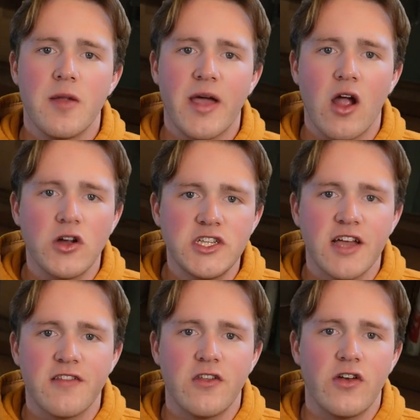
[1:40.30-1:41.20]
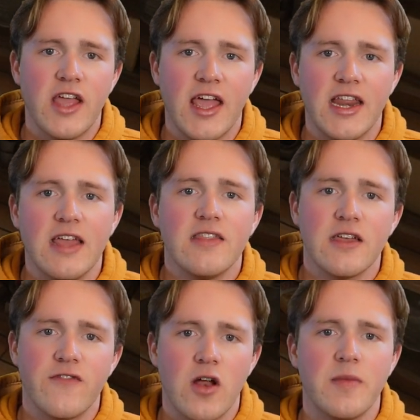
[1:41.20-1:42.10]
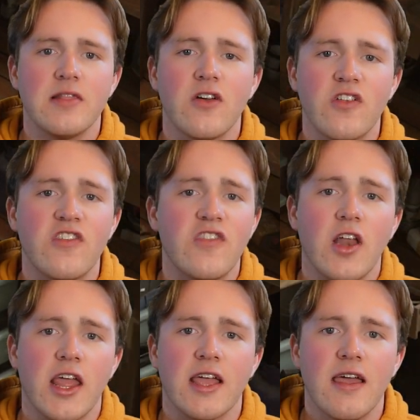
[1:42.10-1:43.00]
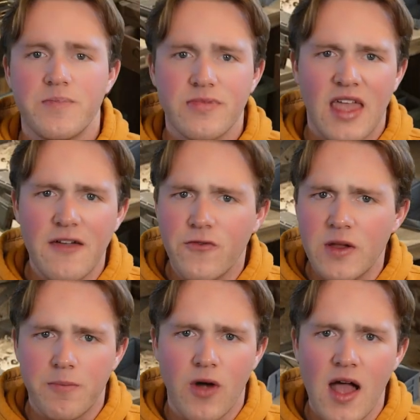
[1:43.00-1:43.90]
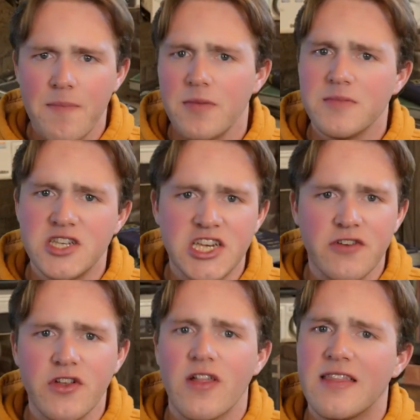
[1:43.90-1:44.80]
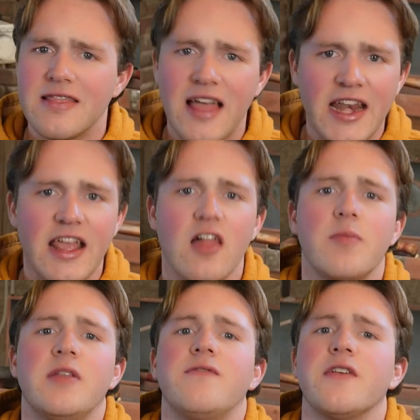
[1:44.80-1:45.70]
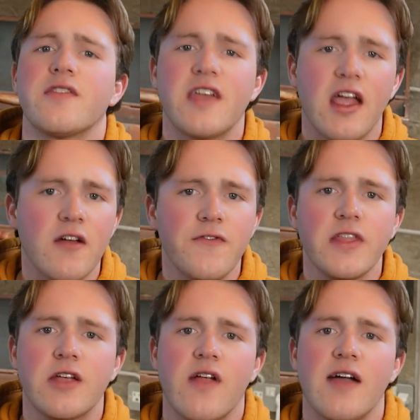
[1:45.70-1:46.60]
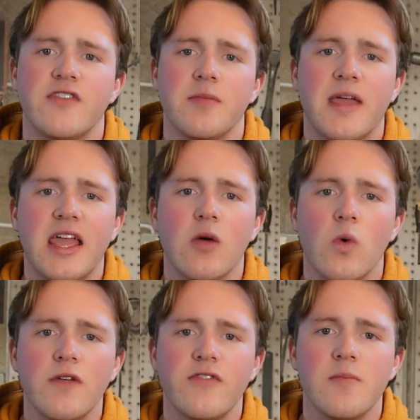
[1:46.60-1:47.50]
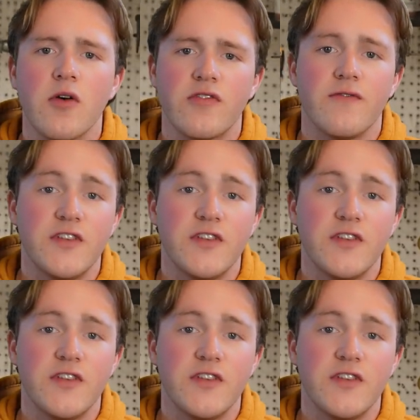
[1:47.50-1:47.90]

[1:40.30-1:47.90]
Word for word: but on my R T X thirty eighty, the environment looks stunning. Every prop, material, and lighting element feels carefully crafted, making it one of the most